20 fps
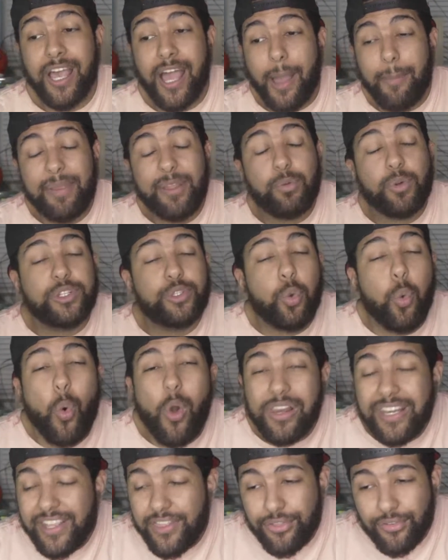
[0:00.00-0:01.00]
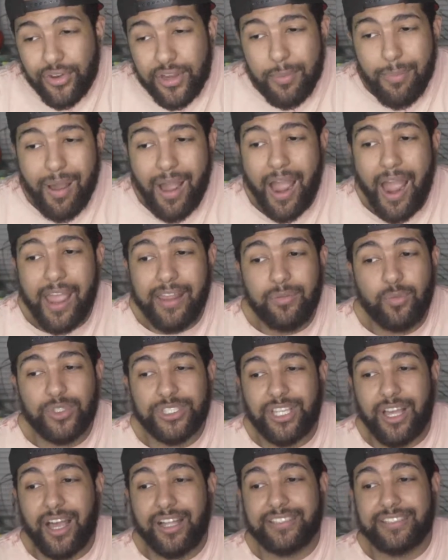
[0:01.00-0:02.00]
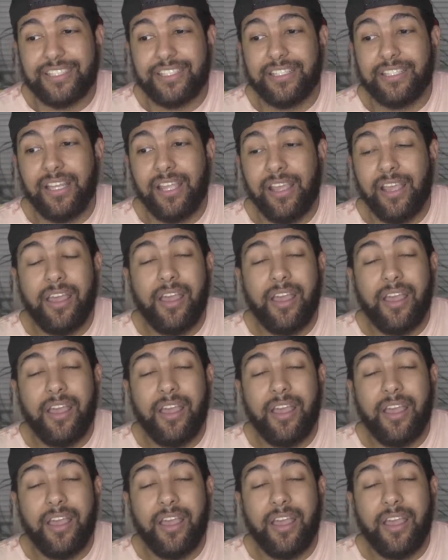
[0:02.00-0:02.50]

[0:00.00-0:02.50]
I mean, we're 23 behind Wisconsin.